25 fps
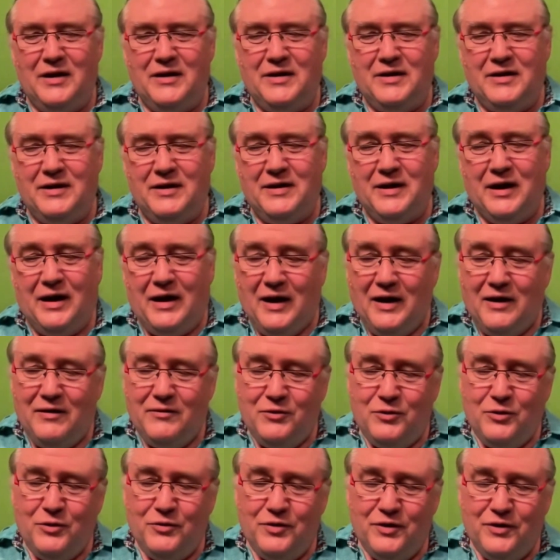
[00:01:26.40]
and I
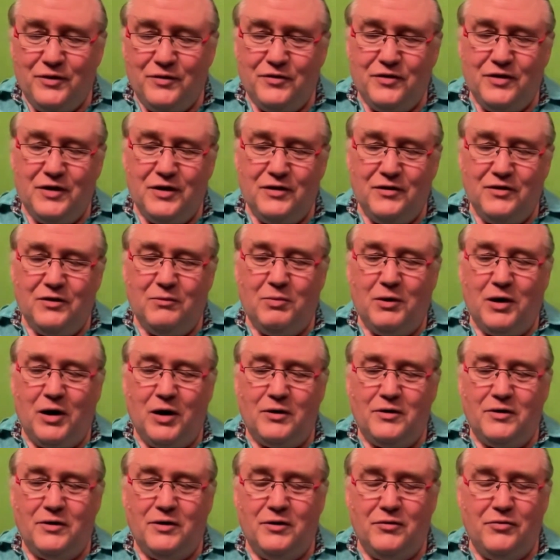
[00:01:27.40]
do this since
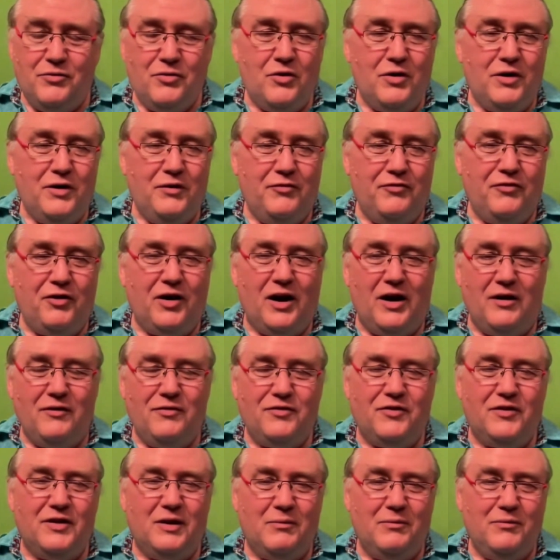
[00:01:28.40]
about 35
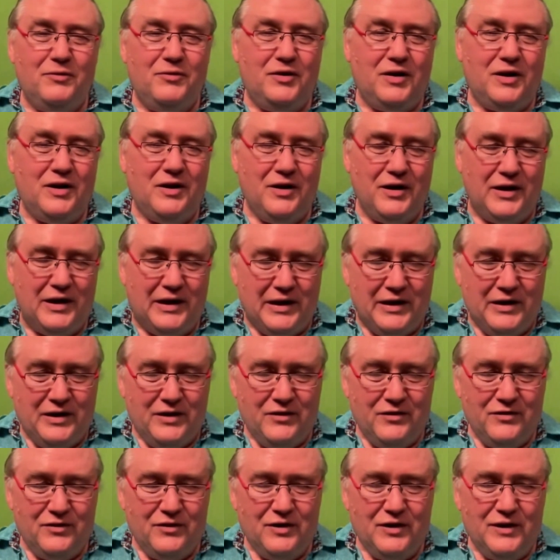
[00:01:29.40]
something
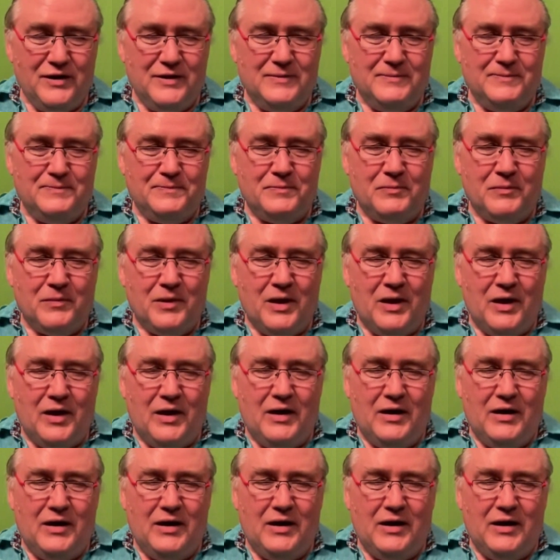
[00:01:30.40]
years.
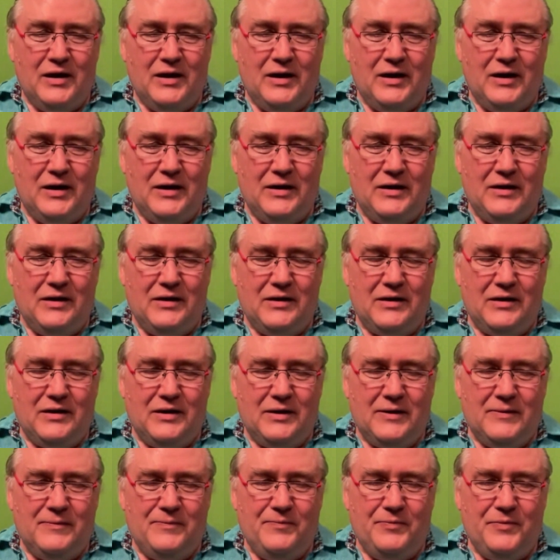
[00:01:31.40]
It
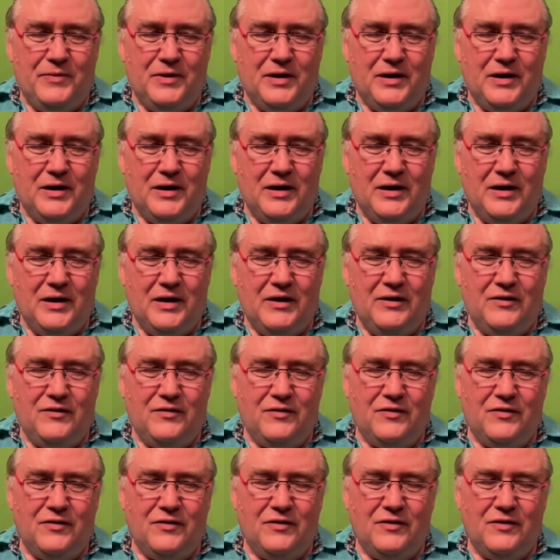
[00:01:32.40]

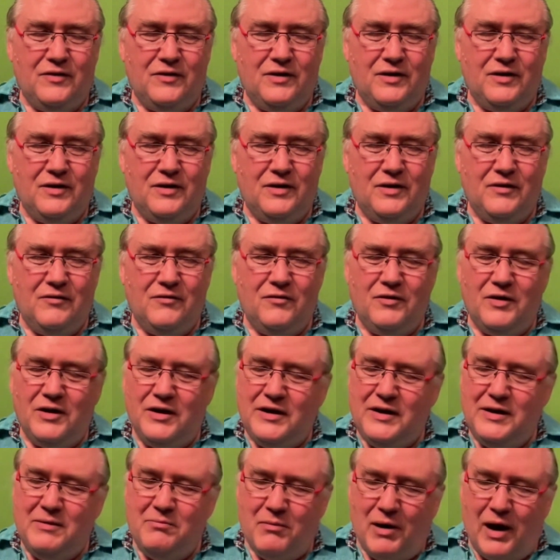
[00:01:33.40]
is
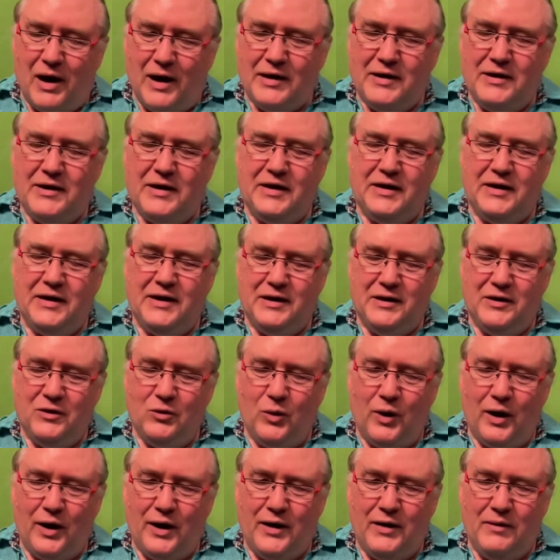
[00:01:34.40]
demanding in a
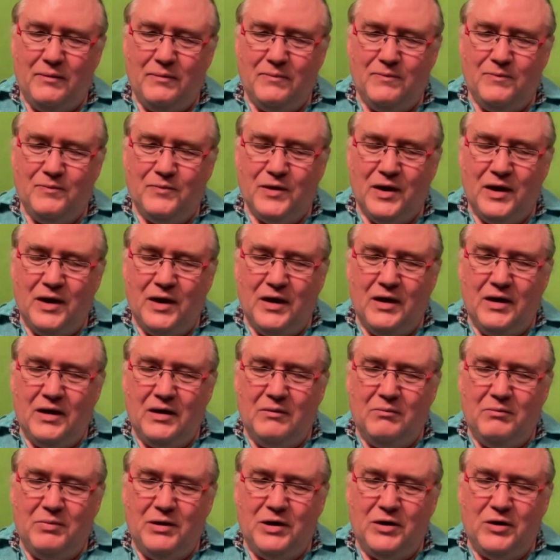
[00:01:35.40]
way
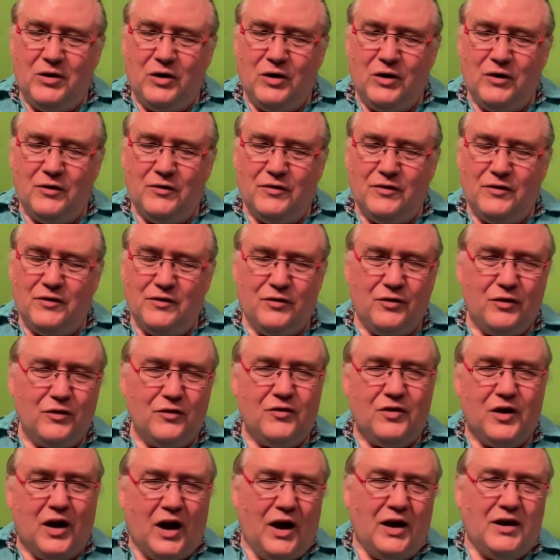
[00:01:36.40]
because
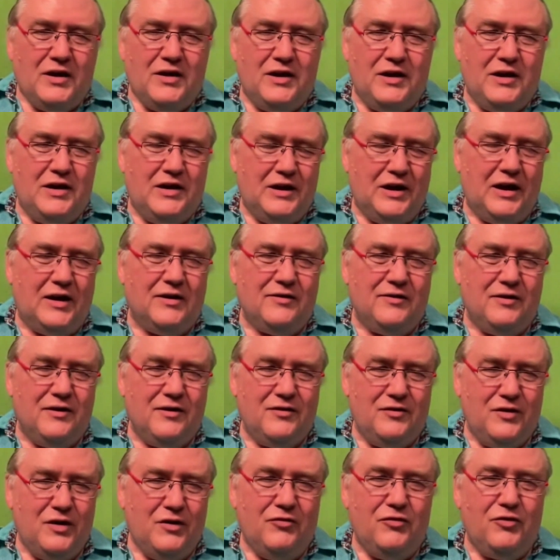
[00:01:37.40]
society tells
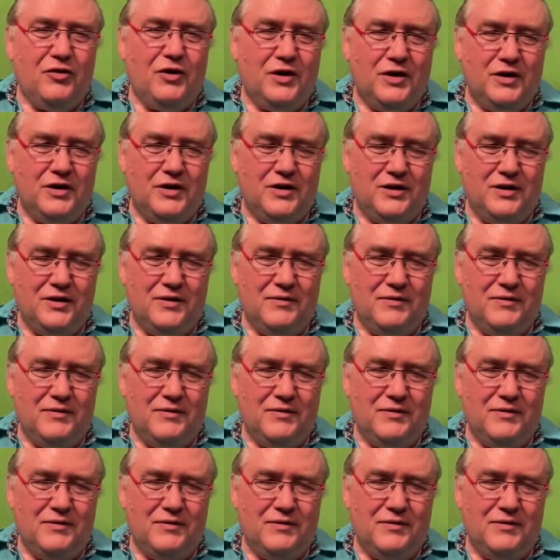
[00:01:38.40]
us different,